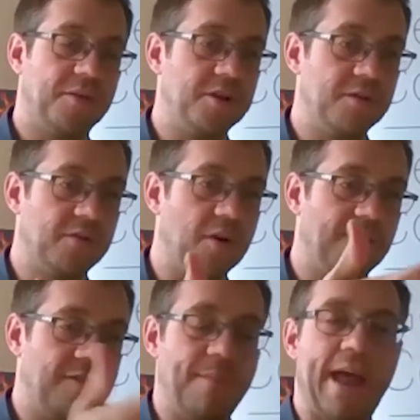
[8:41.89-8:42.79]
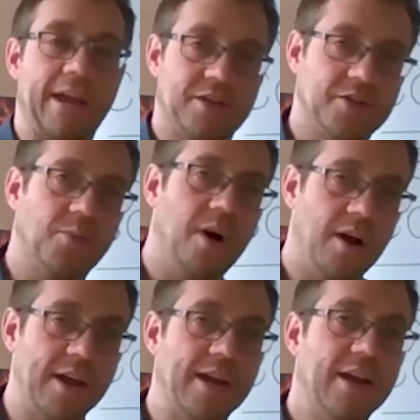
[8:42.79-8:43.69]
that you've gone from X to
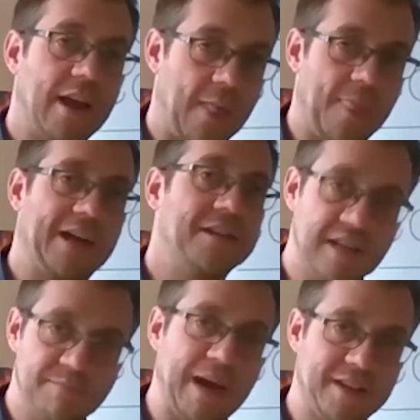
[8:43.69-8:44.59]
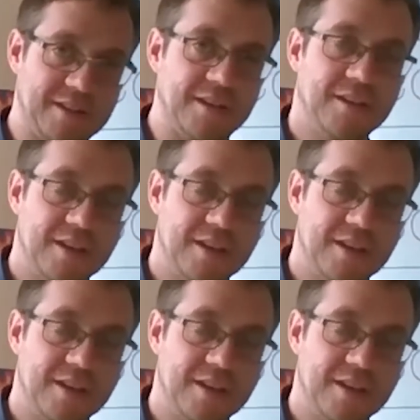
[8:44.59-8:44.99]
Y and that is better.